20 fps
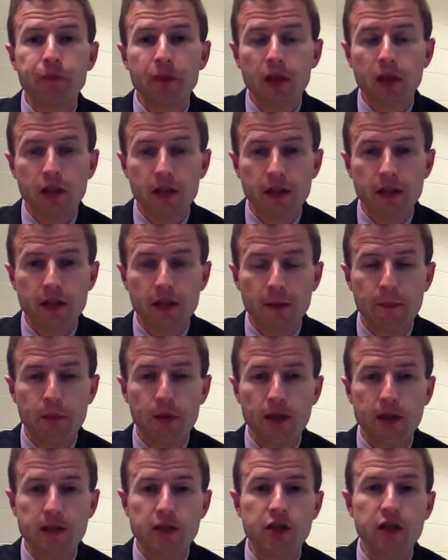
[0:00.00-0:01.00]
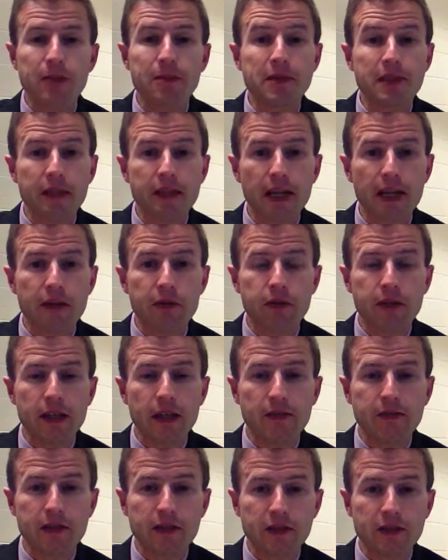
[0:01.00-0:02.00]
looking at apprenticeships and gathering
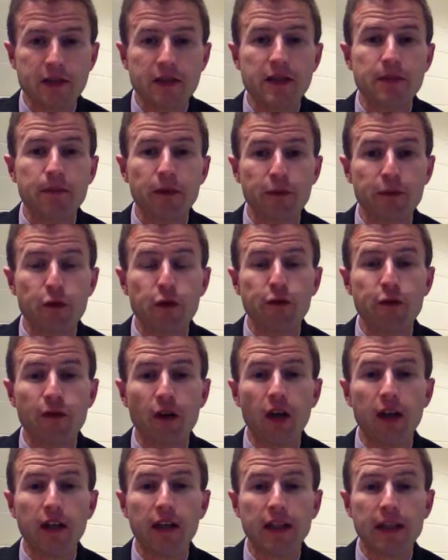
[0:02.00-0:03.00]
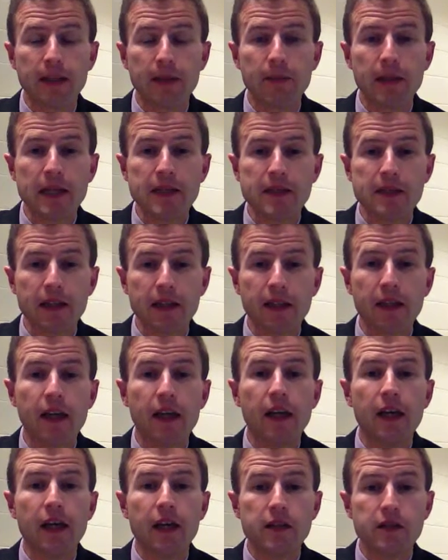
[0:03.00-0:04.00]
evidence before finally committing
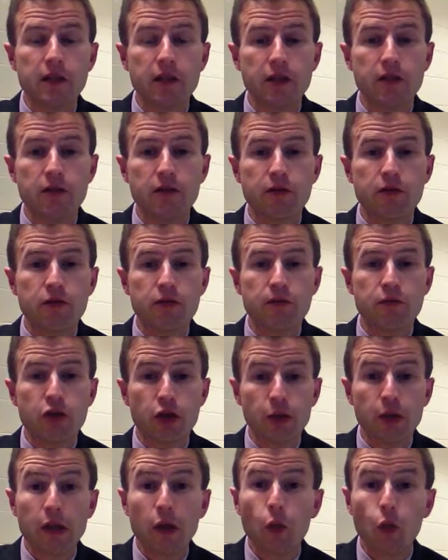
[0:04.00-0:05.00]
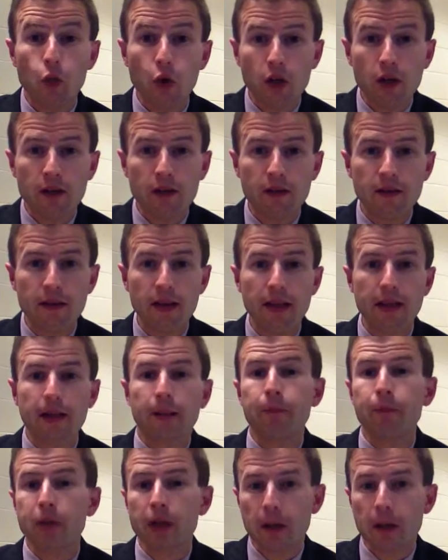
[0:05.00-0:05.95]
to doing one thing.